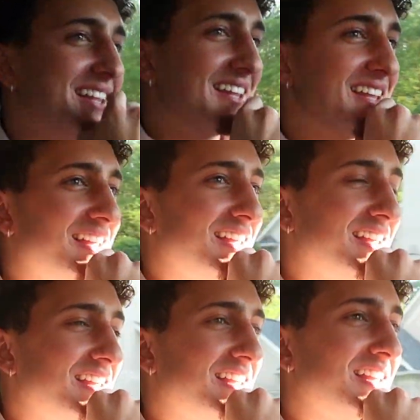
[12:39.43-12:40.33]
Oh, wait,
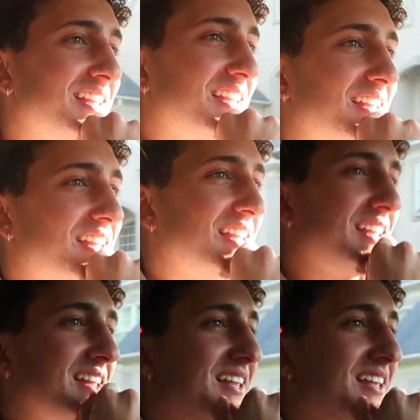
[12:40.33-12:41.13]
wait. Do I know?